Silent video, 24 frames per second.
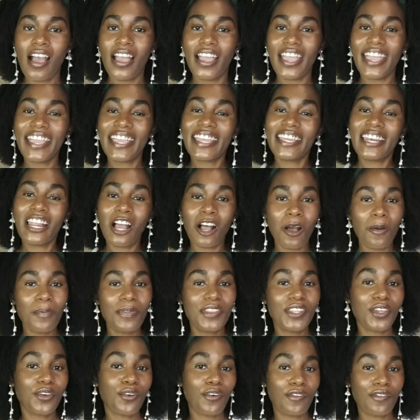it can help
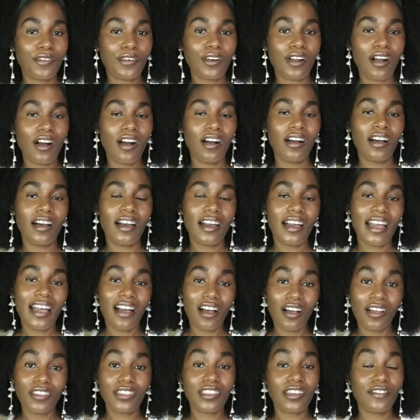the overall
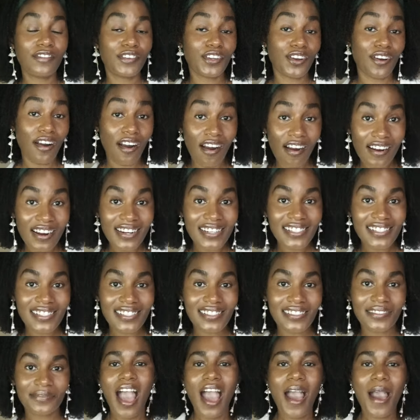health of your heart
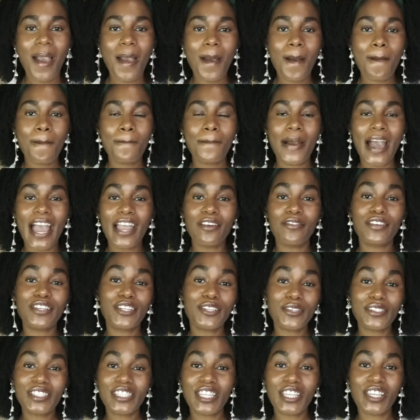by
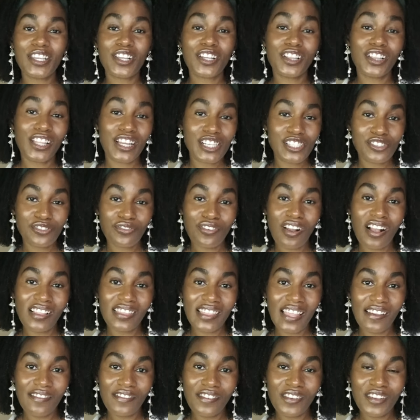reducing cholesterol
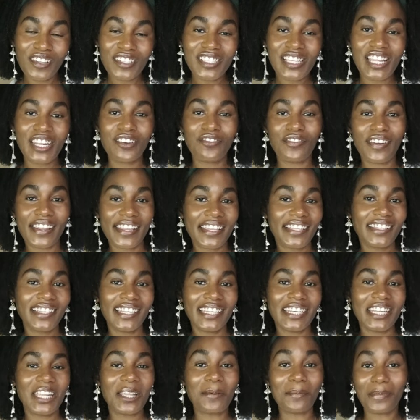levels and
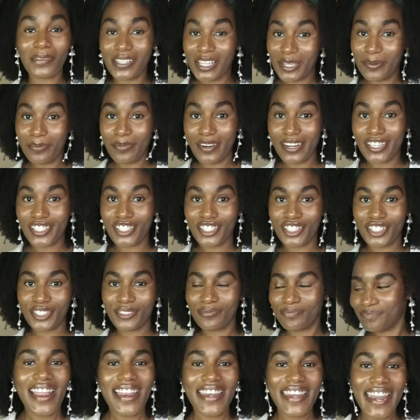regulating blood pressure.
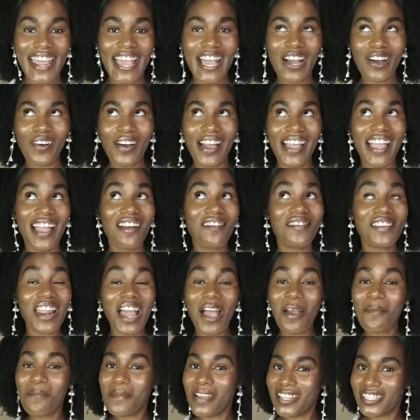Now, I have
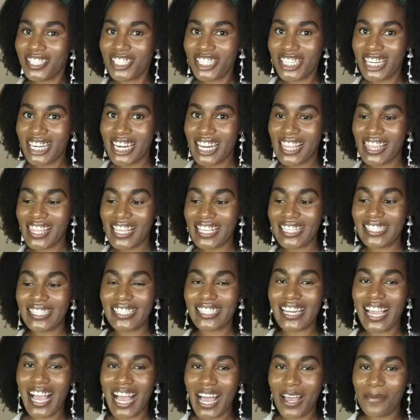not mentioned this
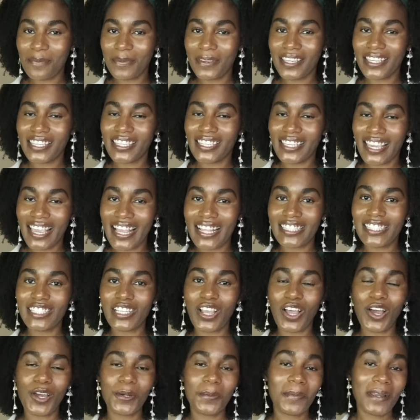topic yet
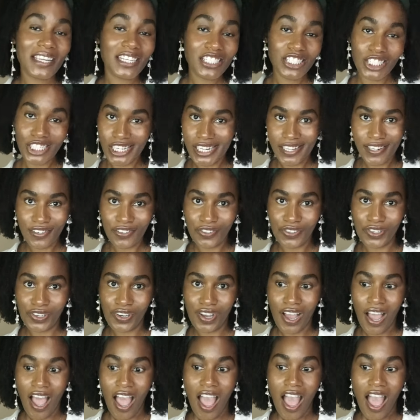on my channel.